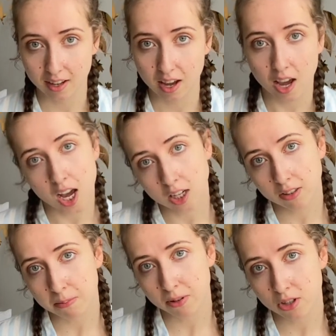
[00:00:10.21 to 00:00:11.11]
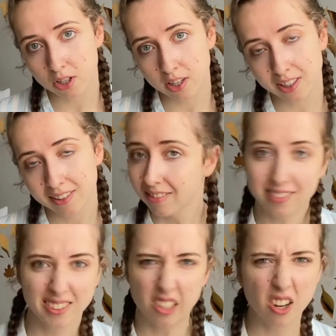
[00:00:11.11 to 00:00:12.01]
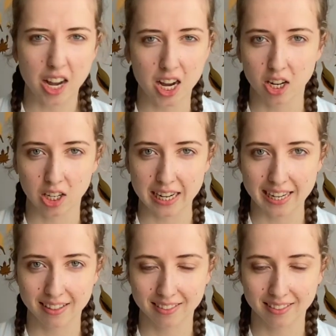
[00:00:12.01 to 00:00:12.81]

hungry butcher, not hungry.